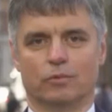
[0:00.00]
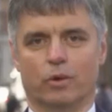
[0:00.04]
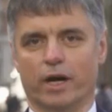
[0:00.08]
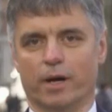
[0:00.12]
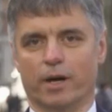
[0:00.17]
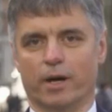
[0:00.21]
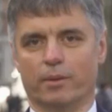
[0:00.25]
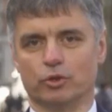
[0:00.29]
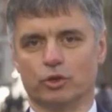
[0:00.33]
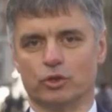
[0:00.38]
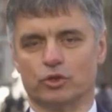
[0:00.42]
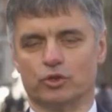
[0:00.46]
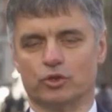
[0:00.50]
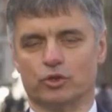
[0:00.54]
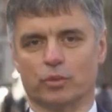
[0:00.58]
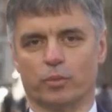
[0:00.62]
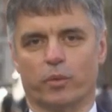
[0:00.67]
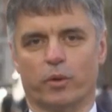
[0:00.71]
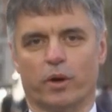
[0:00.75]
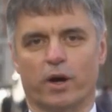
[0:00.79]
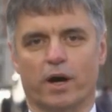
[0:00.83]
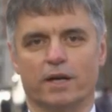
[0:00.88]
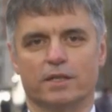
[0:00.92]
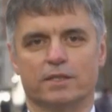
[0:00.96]
Why I'm not
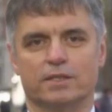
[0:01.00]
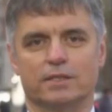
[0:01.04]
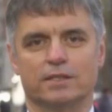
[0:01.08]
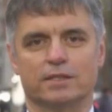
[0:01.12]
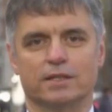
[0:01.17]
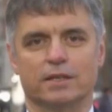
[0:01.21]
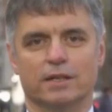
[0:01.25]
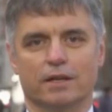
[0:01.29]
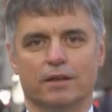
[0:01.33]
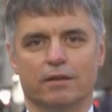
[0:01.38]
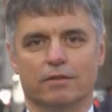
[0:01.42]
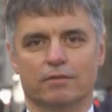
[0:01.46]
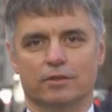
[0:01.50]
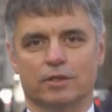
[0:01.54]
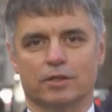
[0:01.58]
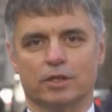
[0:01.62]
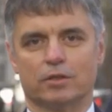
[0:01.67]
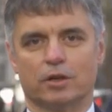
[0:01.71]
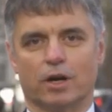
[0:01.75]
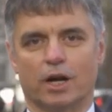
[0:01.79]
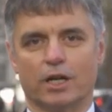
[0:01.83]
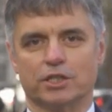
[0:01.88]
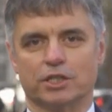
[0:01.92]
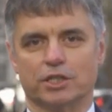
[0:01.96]
surprised
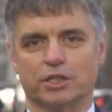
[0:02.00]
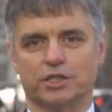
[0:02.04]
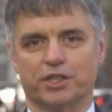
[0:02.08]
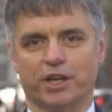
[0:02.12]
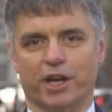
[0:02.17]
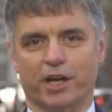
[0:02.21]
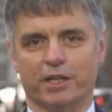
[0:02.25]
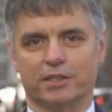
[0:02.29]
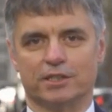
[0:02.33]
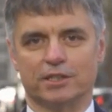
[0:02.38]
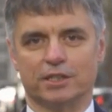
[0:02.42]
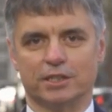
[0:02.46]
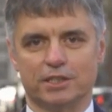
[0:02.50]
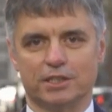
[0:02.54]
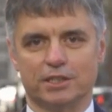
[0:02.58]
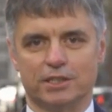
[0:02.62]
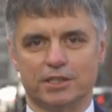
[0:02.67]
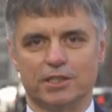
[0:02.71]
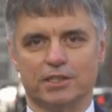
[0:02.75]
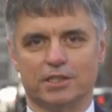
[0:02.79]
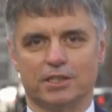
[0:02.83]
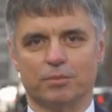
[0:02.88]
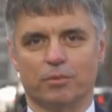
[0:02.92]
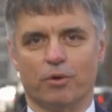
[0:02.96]
that Russians hacked in the
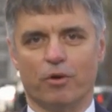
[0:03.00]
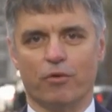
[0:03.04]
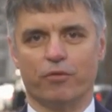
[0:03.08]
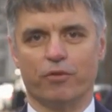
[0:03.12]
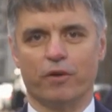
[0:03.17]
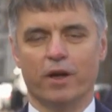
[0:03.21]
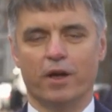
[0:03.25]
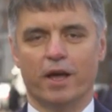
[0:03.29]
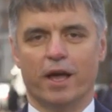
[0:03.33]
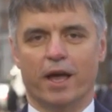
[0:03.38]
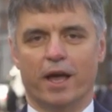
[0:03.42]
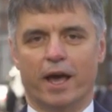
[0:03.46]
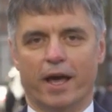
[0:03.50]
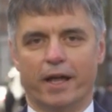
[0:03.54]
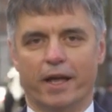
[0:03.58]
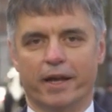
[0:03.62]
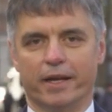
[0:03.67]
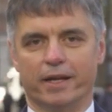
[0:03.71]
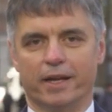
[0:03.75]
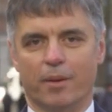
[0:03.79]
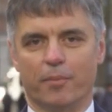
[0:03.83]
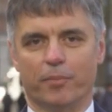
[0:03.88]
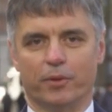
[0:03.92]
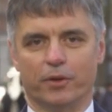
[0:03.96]
system of
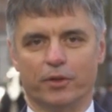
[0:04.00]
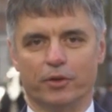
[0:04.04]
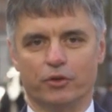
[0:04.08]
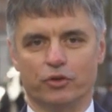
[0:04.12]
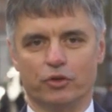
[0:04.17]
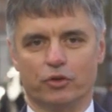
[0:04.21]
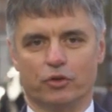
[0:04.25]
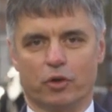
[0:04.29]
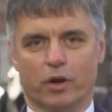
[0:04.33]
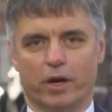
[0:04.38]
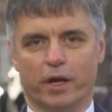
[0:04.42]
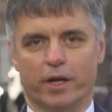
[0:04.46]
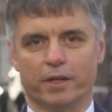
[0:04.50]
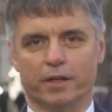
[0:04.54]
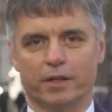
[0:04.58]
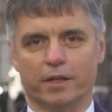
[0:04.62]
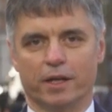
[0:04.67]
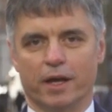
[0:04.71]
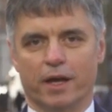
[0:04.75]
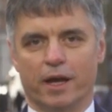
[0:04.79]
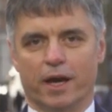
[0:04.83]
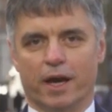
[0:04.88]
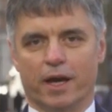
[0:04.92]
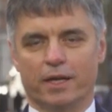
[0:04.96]
any company in
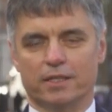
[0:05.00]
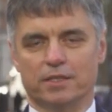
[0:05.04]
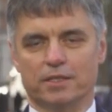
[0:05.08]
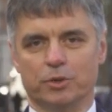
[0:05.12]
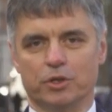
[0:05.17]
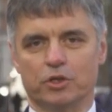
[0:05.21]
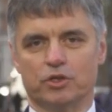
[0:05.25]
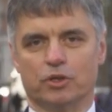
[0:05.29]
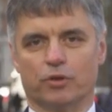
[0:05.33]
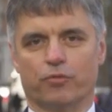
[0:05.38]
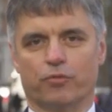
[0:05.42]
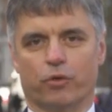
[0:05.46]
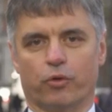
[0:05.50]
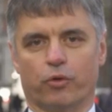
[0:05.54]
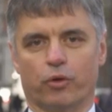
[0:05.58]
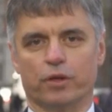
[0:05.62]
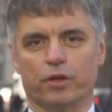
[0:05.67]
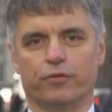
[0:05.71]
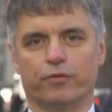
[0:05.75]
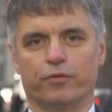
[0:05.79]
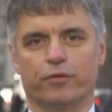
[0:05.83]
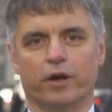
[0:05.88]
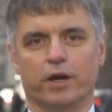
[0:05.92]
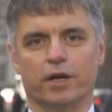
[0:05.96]
Ukraine. As a Minister of
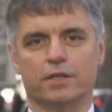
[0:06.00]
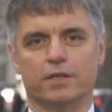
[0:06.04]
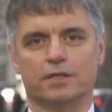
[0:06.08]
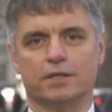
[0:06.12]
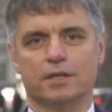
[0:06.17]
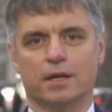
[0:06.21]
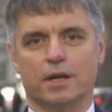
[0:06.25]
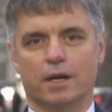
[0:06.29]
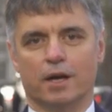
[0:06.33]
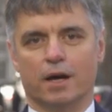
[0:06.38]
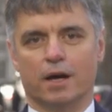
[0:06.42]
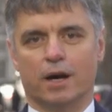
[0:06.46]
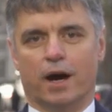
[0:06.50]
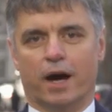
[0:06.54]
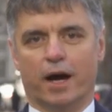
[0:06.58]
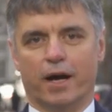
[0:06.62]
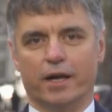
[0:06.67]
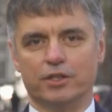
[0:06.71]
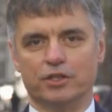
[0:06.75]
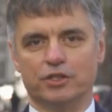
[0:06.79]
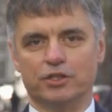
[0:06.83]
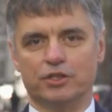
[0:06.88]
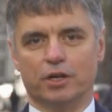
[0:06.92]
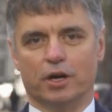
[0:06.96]
Foreign Affairs,
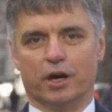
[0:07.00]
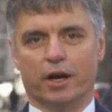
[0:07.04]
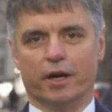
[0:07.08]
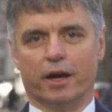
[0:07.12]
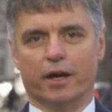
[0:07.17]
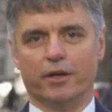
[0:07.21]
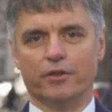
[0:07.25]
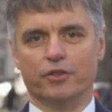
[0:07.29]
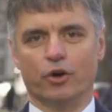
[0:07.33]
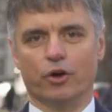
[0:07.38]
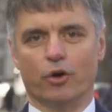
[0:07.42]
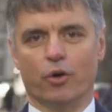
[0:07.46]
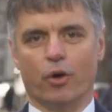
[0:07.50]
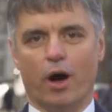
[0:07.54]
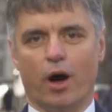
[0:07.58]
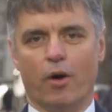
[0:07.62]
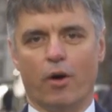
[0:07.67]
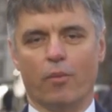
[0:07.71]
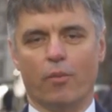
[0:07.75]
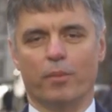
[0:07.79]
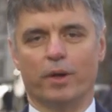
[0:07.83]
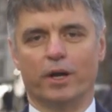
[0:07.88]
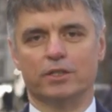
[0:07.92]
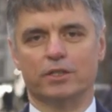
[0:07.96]
I know
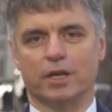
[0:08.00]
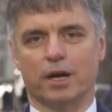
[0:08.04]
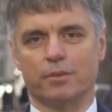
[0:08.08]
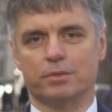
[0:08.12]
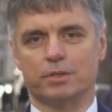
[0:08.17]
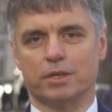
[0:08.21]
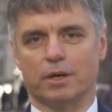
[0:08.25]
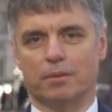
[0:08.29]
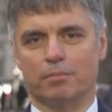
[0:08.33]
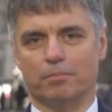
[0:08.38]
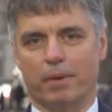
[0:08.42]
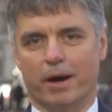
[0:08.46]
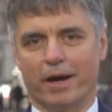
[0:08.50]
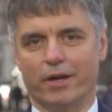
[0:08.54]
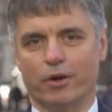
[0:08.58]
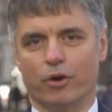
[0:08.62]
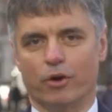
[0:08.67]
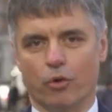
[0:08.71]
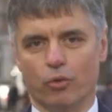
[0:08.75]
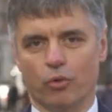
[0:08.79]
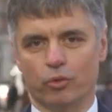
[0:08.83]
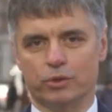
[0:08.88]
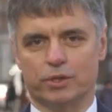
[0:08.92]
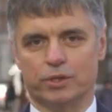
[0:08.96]
how many times
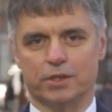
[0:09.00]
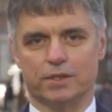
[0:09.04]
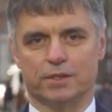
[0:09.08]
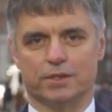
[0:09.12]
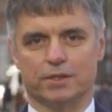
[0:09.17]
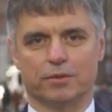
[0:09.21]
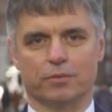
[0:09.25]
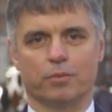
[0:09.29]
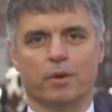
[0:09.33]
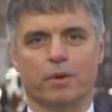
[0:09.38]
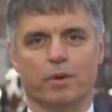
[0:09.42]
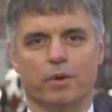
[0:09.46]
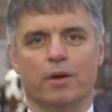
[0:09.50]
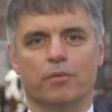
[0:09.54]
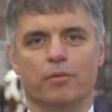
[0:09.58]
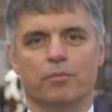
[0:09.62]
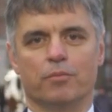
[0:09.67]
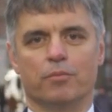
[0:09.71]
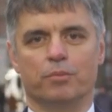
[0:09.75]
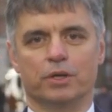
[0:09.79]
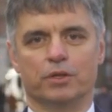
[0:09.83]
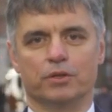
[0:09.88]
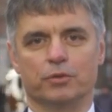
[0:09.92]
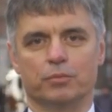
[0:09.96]
my own system
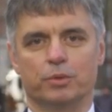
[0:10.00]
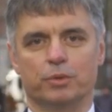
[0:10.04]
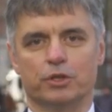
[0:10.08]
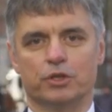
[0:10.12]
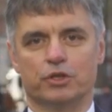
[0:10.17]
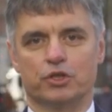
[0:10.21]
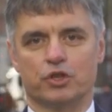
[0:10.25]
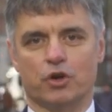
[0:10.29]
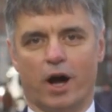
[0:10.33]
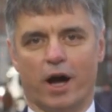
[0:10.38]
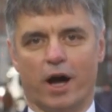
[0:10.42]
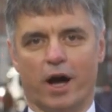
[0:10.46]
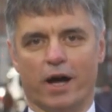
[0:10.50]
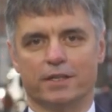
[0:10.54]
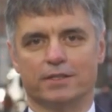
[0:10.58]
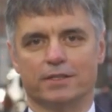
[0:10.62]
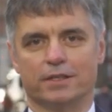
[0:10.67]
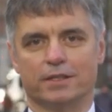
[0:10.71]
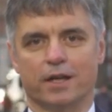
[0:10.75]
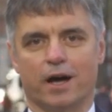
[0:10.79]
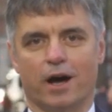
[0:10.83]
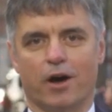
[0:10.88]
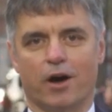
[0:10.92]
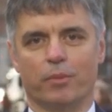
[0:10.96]
been tried
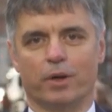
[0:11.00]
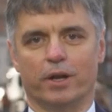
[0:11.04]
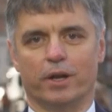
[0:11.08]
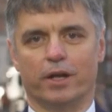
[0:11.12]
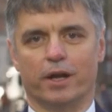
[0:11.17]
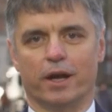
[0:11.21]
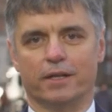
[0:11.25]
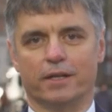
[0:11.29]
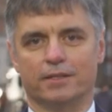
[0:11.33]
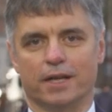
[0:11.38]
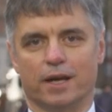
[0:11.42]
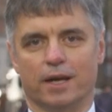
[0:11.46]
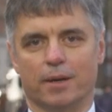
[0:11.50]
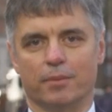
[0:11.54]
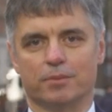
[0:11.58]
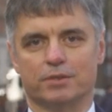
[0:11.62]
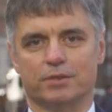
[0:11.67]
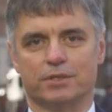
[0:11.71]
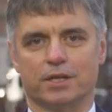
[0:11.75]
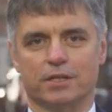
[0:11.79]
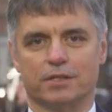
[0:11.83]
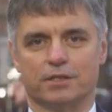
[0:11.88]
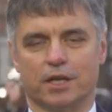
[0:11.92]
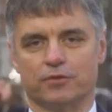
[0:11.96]
and how many
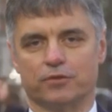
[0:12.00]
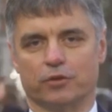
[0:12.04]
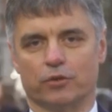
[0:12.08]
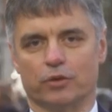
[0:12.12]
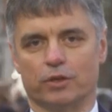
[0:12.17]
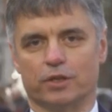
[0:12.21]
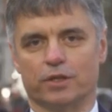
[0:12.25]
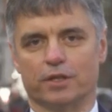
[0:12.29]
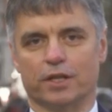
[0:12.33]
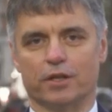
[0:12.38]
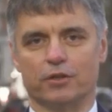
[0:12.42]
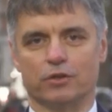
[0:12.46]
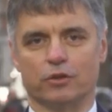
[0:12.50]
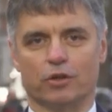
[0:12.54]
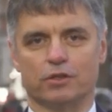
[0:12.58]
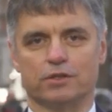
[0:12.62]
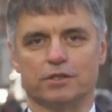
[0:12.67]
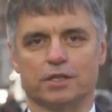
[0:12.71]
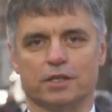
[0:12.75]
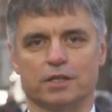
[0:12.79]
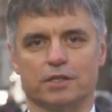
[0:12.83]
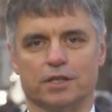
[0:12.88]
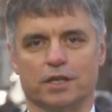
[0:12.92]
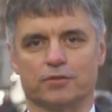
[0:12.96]
attempts, successful and
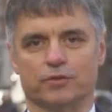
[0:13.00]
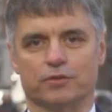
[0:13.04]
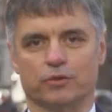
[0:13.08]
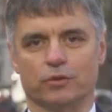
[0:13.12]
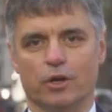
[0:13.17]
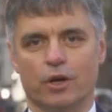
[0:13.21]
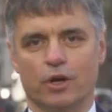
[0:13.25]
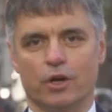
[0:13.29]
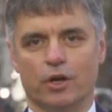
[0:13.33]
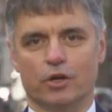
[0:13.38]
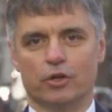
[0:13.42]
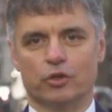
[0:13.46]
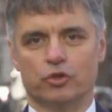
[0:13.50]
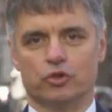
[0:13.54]
non-successful,